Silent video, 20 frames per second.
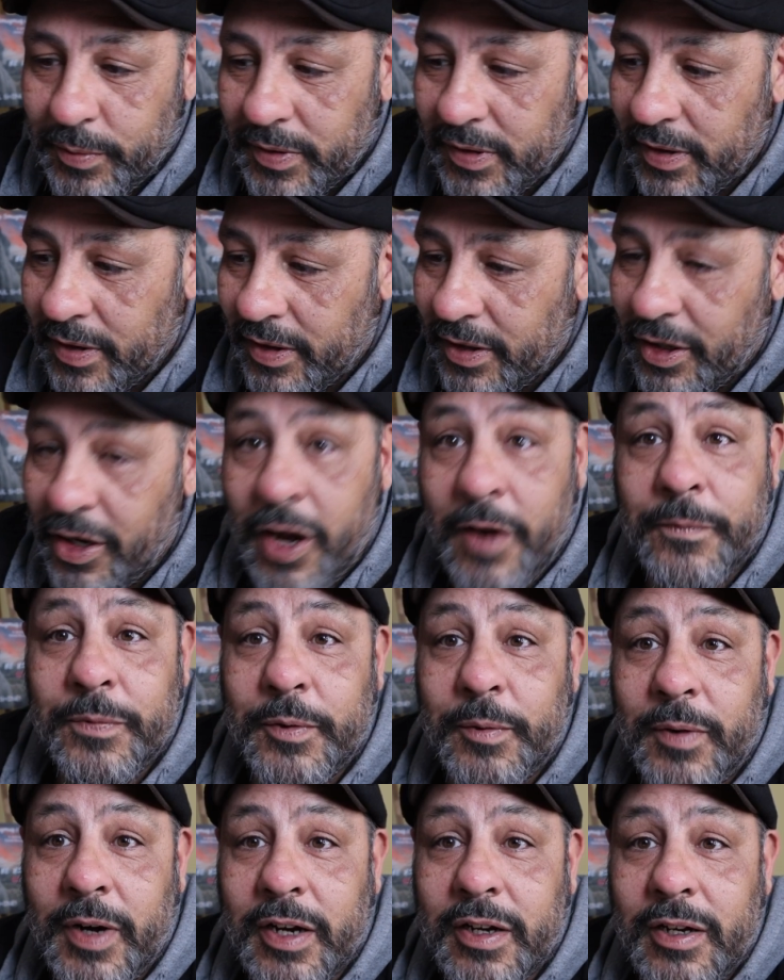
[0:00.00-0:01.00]
with Off
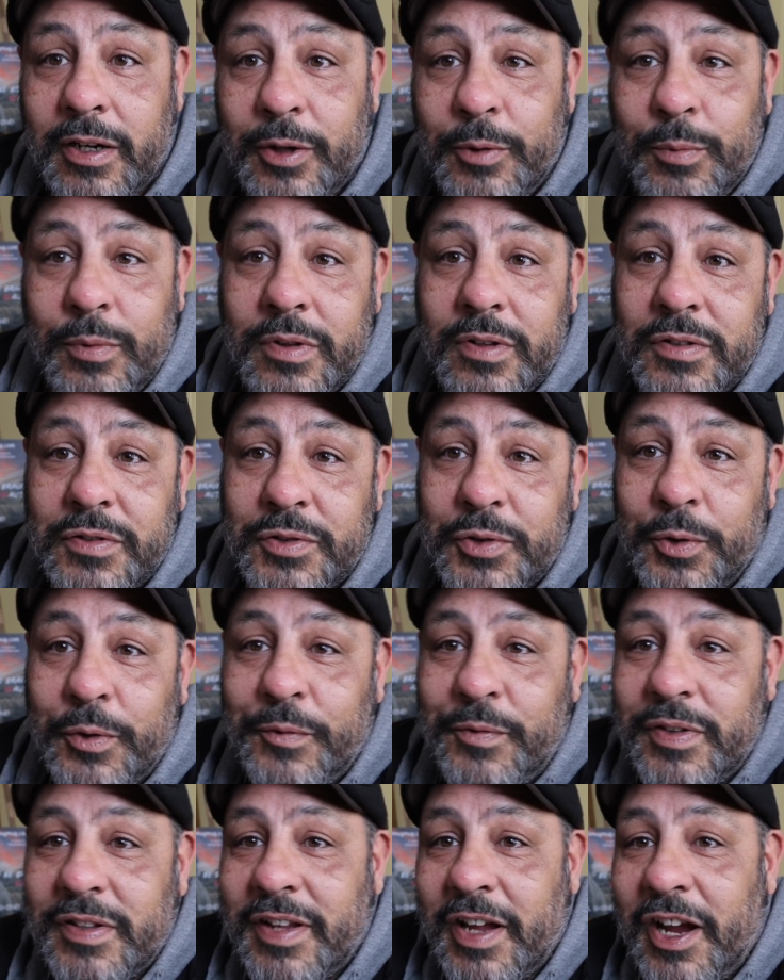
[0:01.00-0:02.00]
the Record with
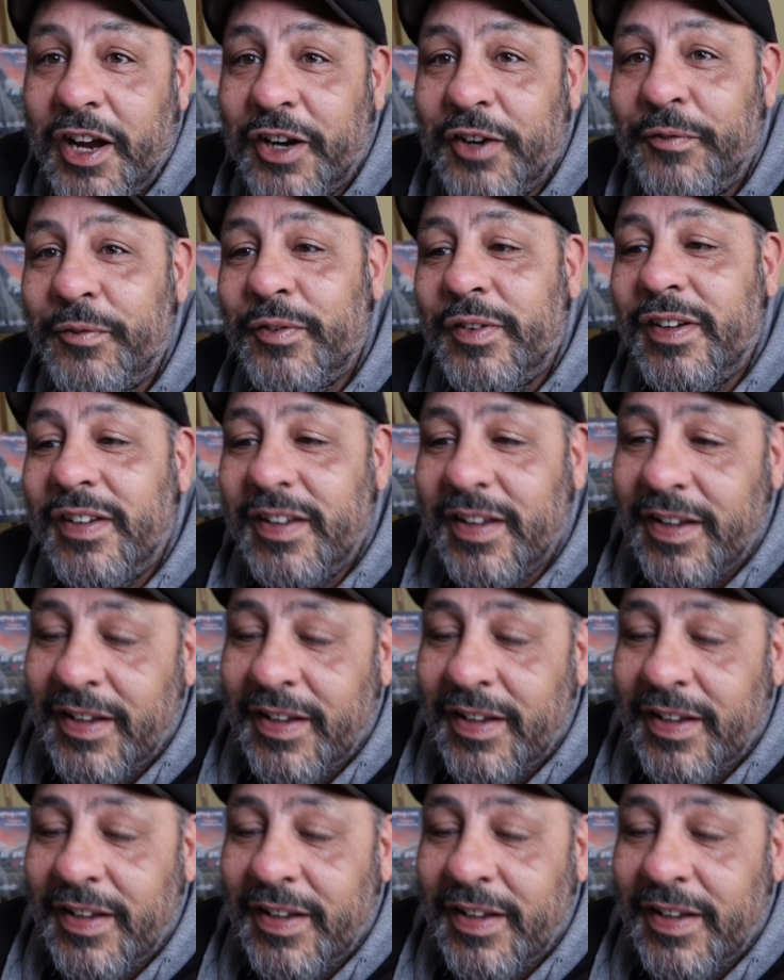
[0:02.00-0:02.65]
Lazore Photography.